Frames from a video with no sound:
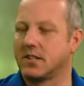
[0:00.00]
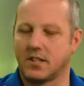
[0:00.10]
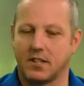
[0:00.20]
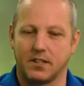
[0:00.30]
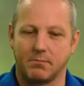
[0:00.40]

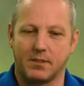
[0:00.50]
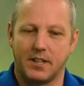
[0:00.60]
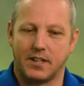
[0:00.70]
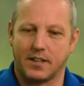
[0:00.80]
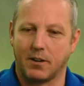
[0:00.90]

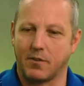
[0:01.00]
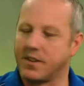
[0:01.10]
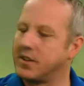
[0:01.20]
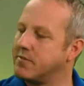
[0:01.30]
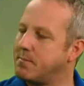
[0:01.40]
You know,
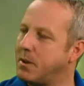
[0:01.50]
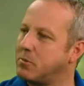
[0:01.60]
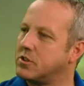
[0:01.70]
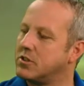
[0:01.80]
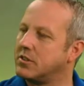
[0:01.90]
things are in
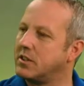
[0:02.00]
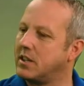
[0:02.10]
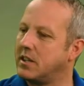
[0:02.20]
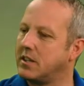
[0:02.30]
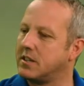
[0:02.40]
motion
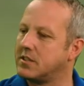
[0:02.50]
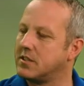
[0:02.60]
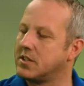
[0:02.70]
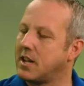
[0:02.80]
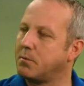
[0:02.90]
to
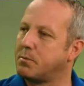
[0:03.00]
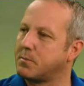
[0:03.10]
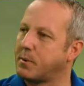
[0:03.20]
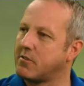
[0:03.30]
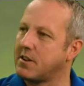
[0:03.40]
help us
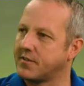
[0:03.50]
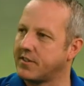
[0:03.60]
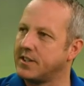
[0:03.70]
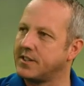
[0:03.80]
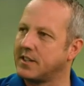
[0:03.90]
progress
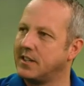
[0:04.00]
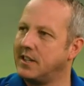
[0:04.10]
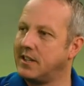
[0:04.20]
further.